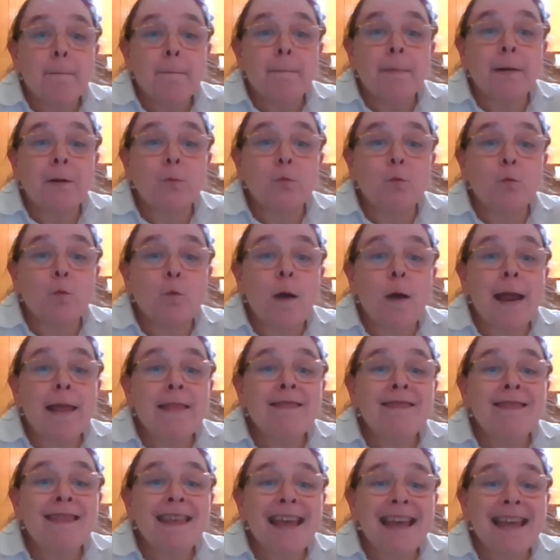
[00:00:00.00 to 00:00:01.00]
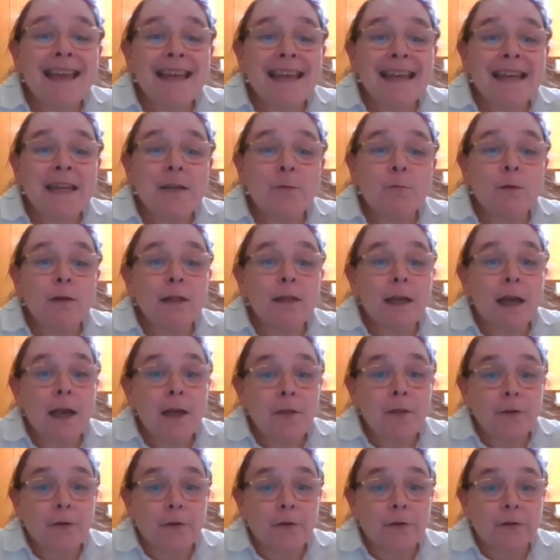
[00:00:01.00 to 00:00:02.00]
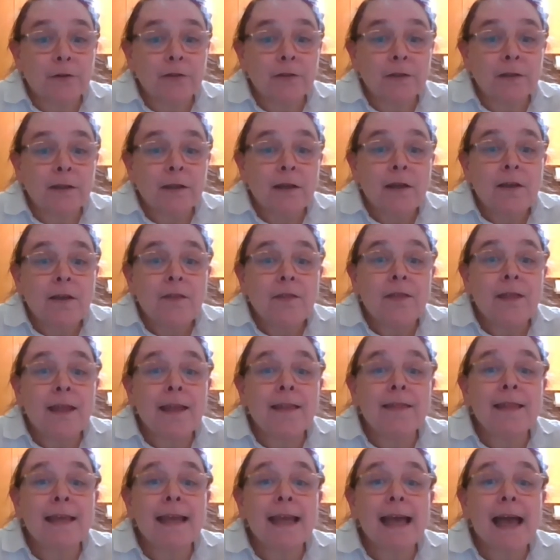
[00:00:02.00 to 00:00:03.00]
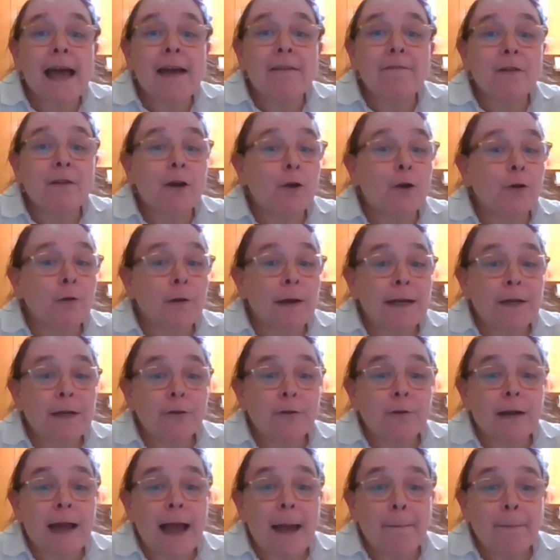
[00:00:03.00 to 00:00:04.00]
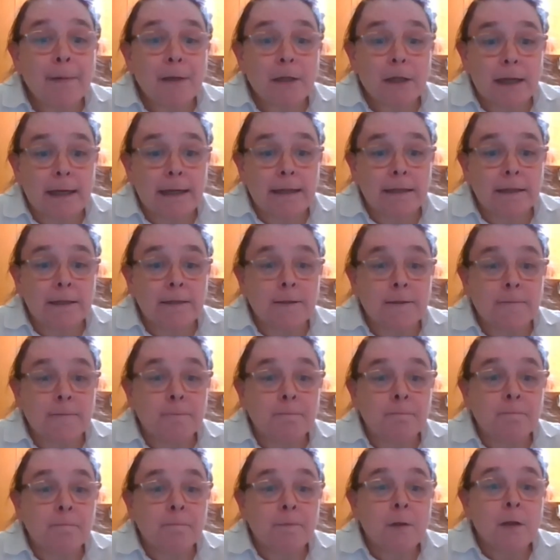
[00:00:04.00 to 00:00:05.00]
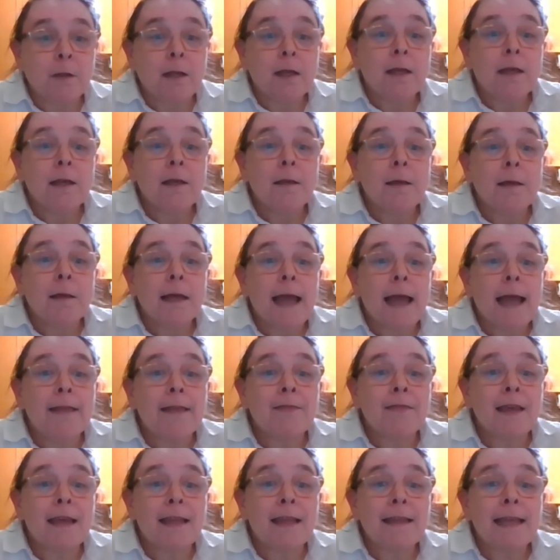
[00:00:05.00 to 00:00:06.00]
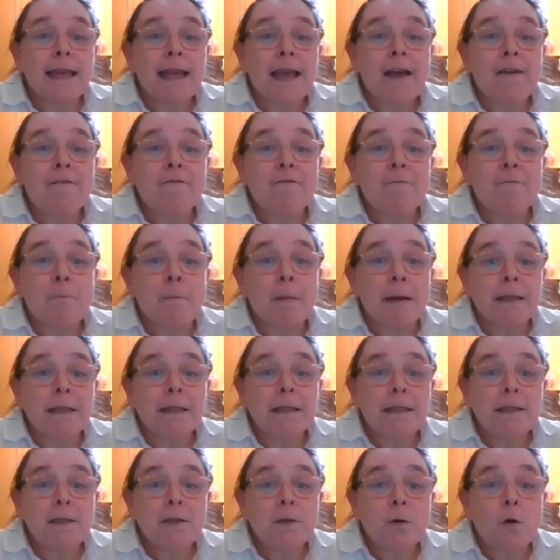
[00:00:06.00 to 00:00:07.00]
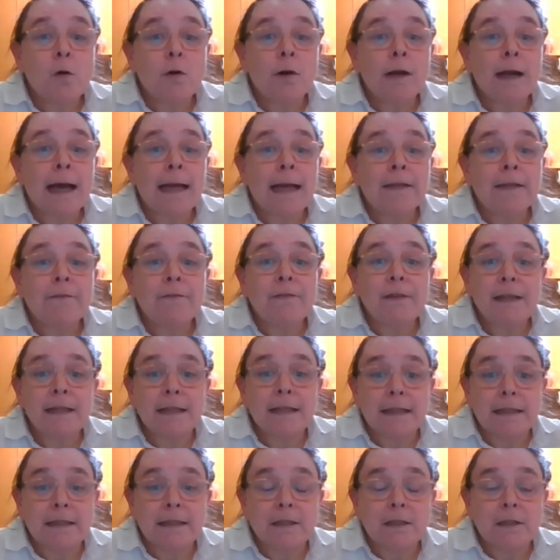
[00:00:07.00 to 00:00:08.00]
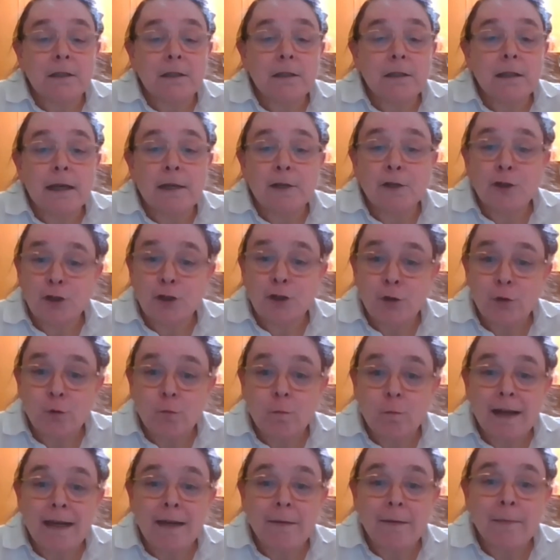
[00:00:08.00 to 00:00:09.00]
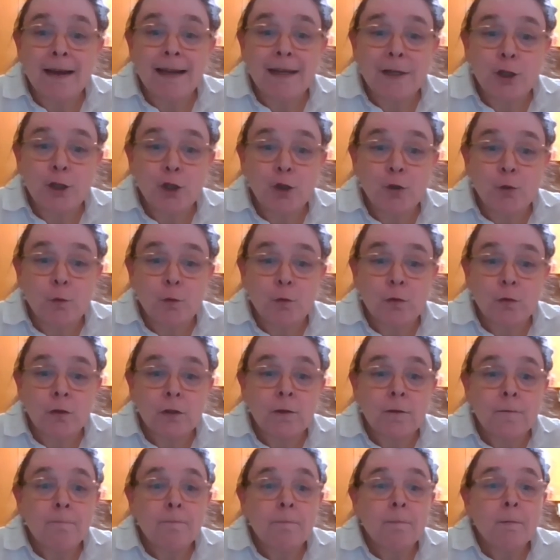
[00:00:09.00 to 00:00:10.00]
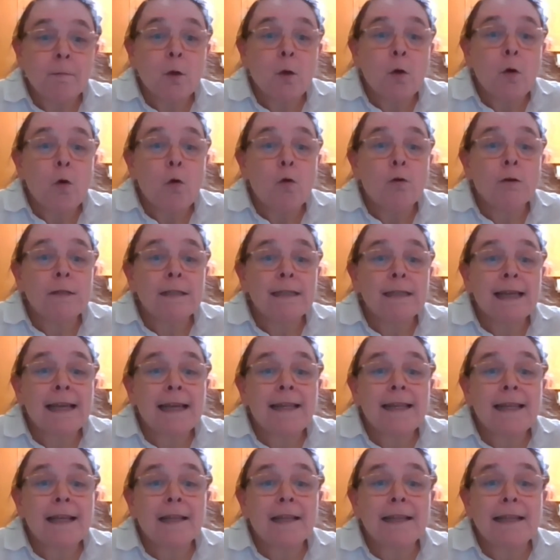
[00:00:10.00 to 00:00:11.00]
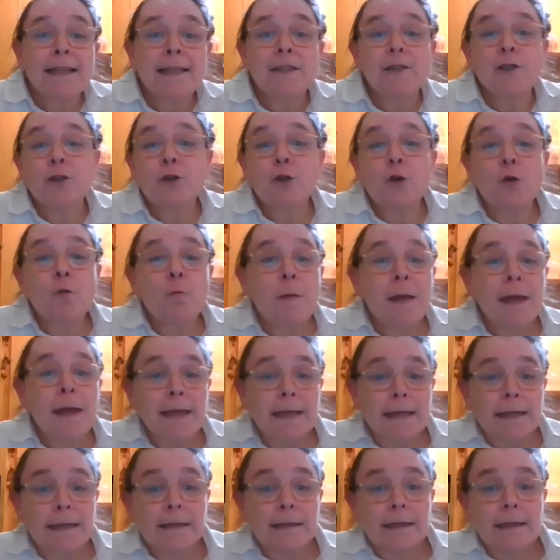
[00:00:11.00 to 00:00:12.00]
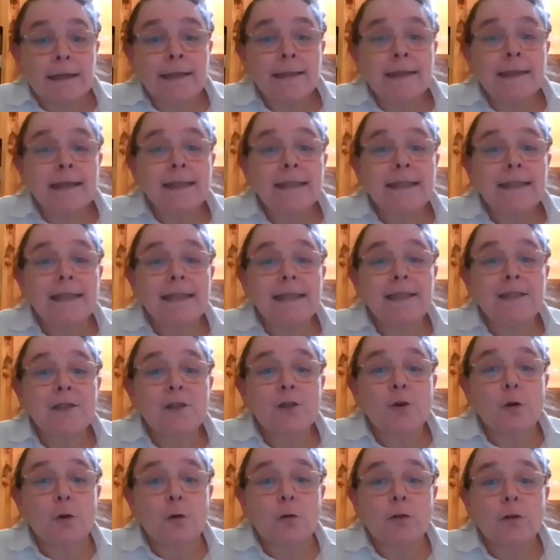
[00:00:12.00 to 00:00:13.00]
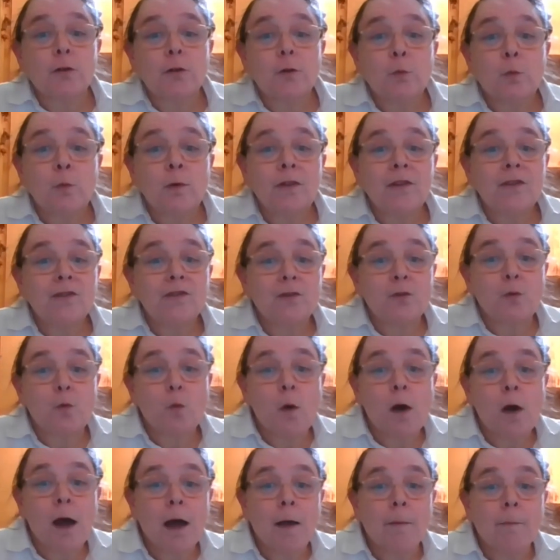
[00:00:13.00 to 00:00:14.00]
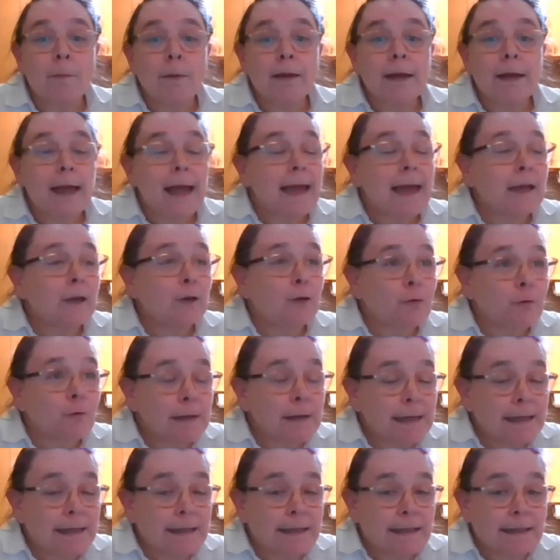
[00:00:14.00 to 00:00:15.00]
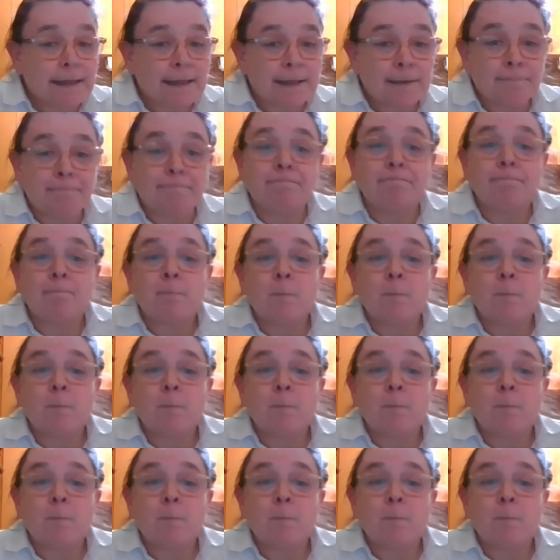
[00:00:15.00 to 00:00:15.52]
but when they eat with others, then they have greater appetite. And then they have mutton or adafinas, a stew made by Jews, or say they'll eat no bacon unless it is cooked with squab and greens.